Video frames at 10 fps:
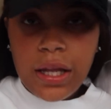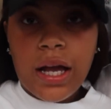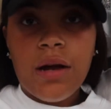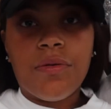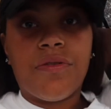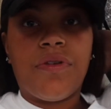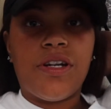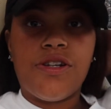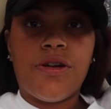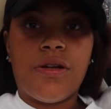like a
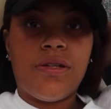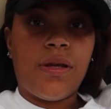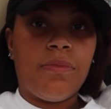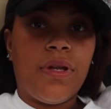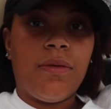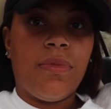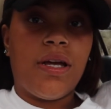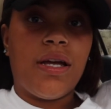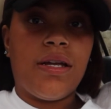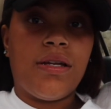refresher or something
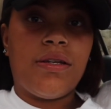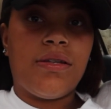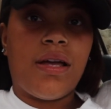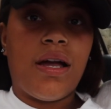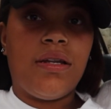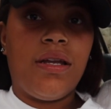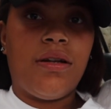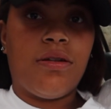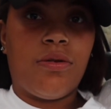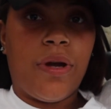because I need
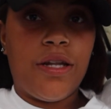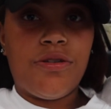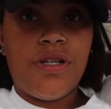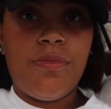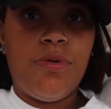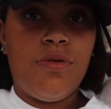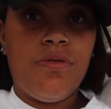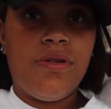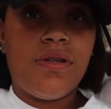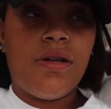a little energy
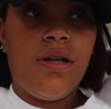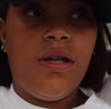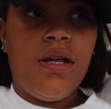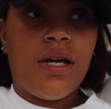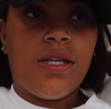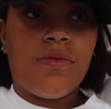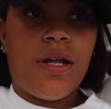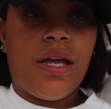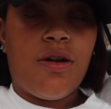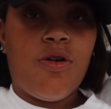boost, because when
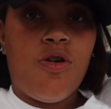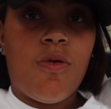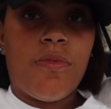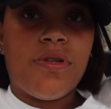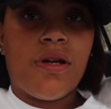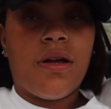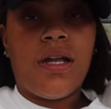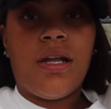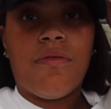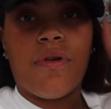I get home I'm gonna start
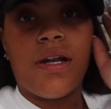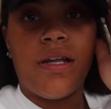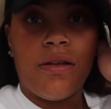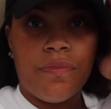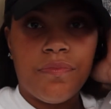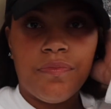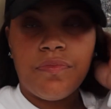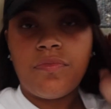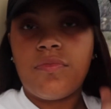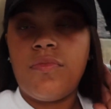getting ready
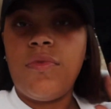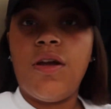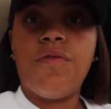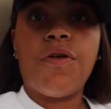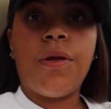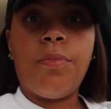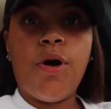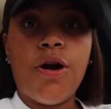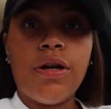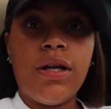for the
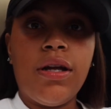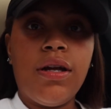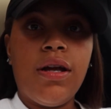party.